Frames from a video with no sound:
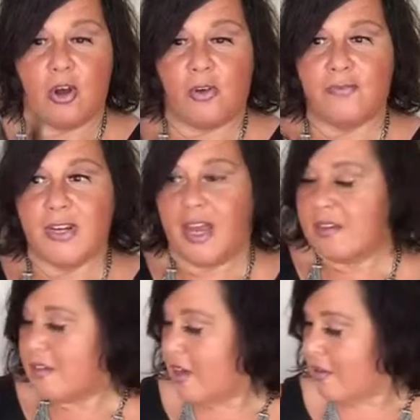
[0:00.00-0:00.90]
on
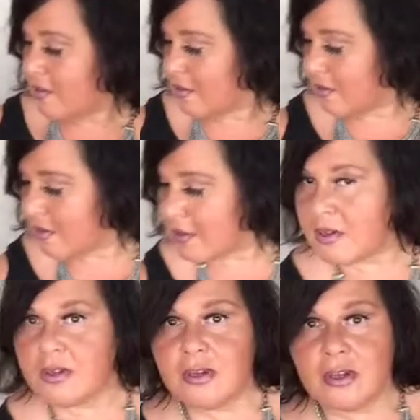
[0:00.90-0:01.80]
Vanessa,
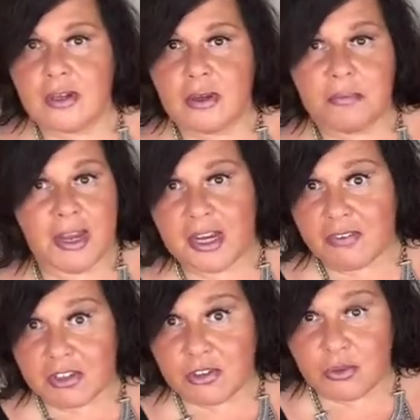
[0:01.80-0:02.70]
many of
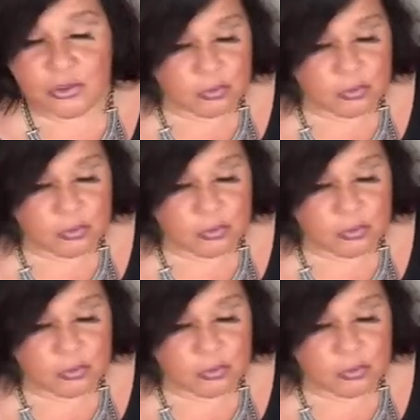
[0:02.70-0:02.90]
us use